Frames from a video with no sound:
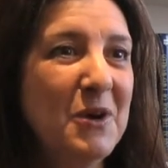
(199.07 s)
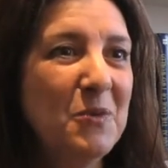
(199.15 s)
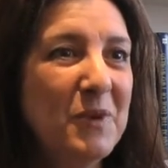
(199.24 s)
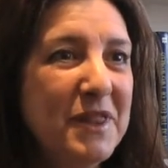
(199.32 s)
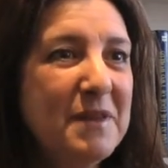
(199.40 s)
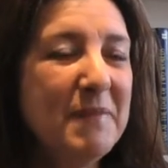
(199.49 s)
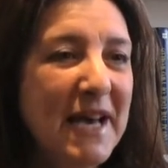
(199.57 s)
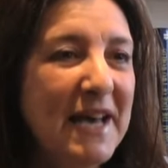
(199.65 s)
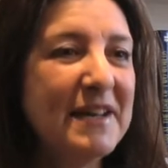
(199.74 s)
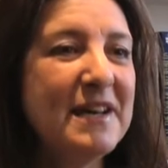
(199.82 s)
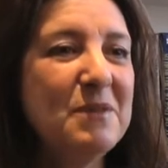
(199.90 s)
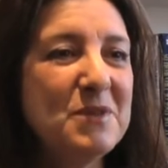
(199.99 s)
with the
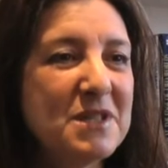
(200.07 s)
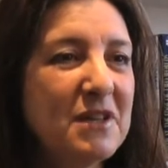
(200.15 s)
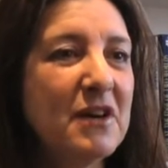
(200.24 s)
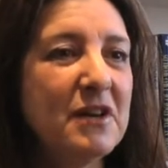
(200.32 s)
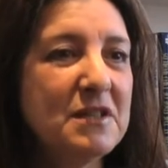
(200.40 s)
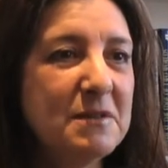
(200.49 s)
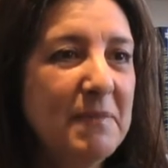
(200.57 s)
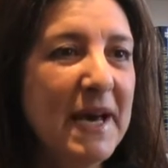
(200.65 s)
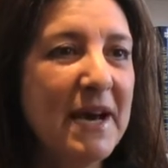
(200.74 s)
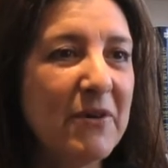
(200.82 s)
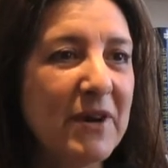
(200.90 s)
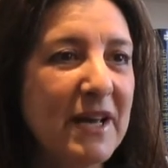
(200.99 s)
man I was going to
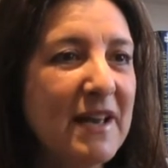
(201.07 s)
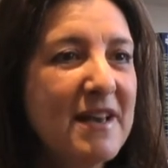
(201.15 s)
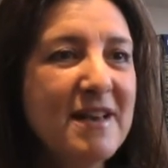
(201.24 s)
marry.